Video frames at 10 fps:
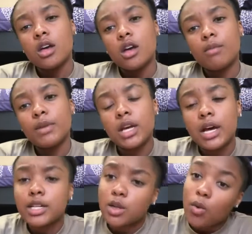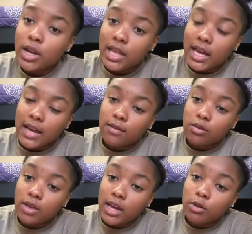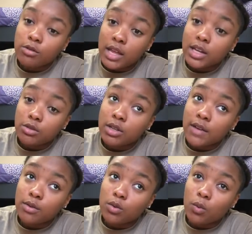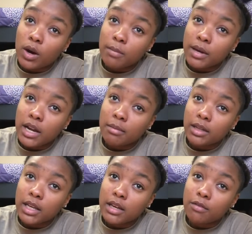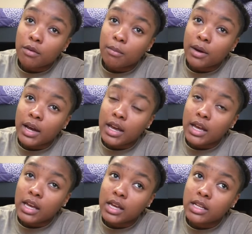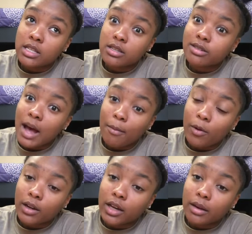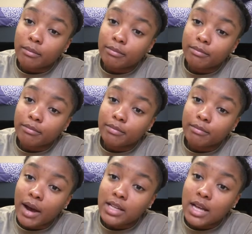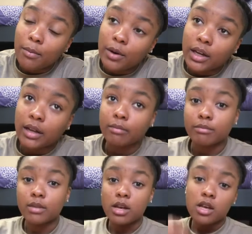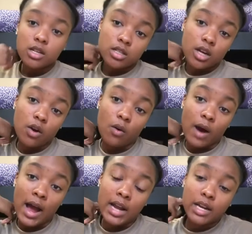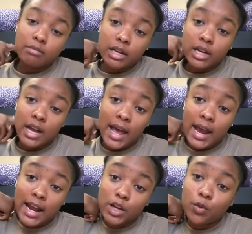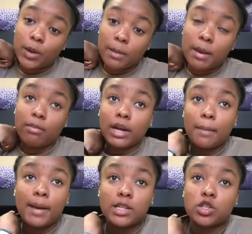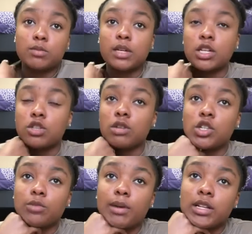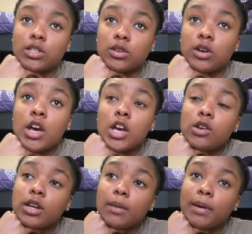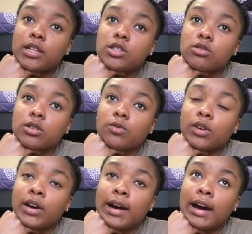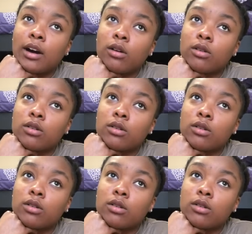because the one that they give you, they do give you 1 pen, I believe, but it stopped working. Mine stopped working, so I end up needing that. And I do recommend bringing pencils because you need your pencil. You need a pencil to fill out.